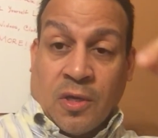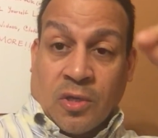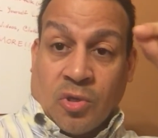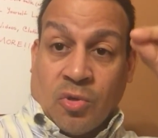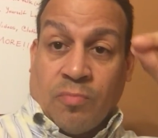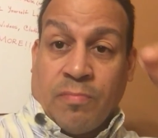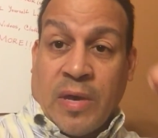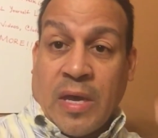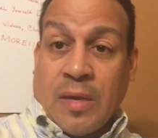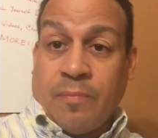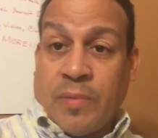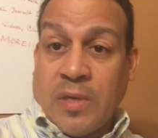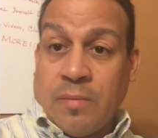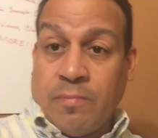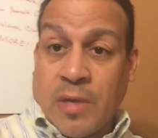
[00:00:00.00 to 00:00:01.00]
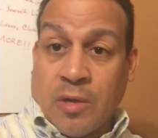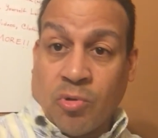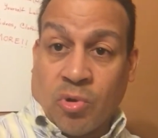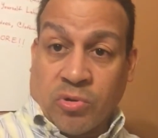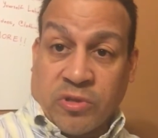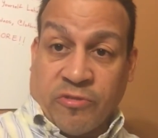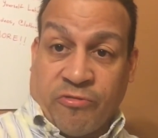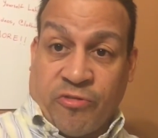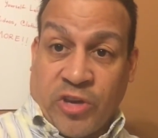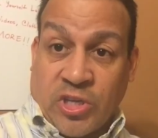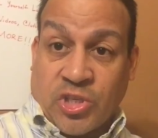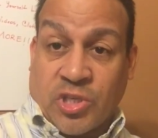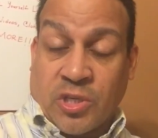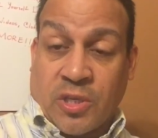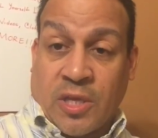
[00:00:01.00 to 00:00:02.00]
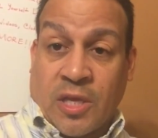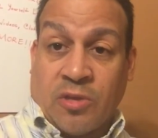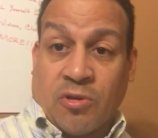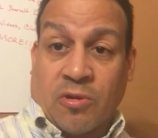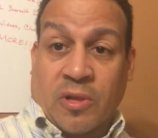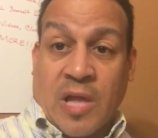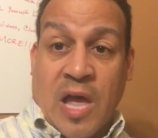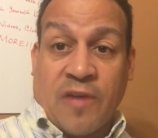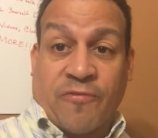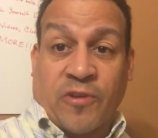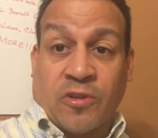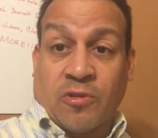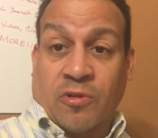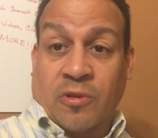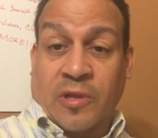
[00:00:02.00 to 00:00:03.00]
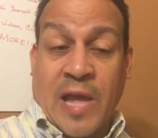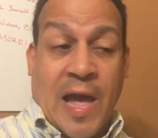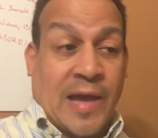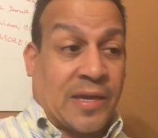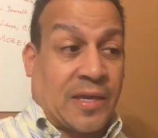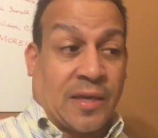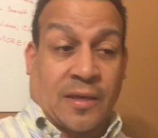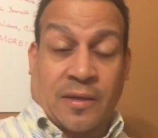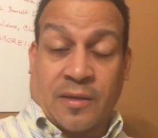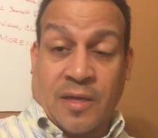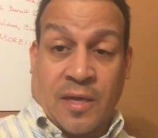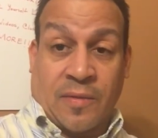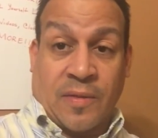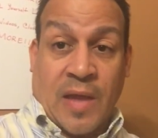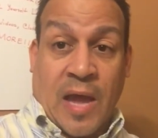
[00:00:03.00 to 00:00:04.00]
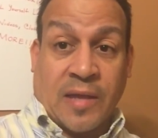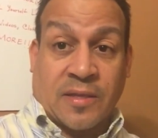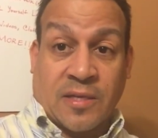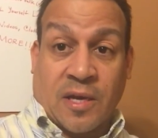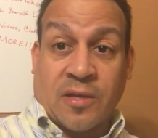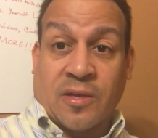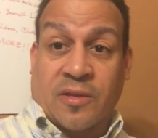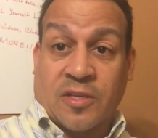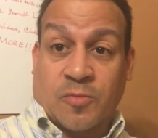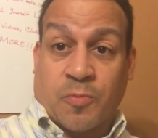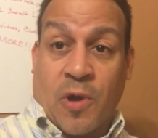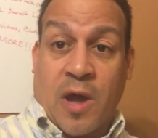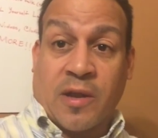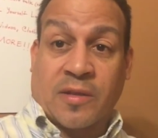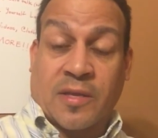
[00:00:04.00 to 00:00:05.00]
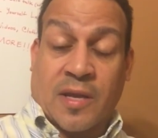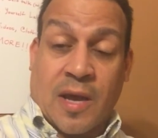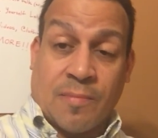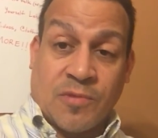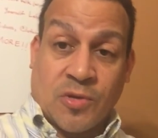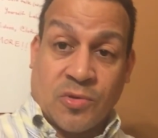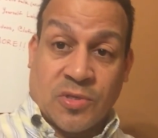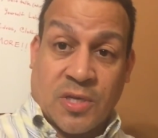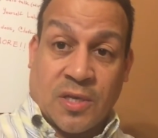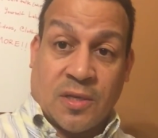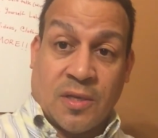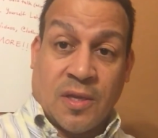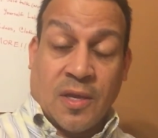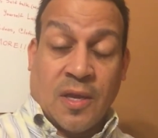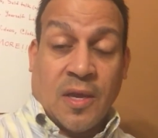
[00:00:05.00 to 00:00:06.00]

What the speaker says: You may be mineral deficient in your life and you're lacking. And I tell you, this product that I'm using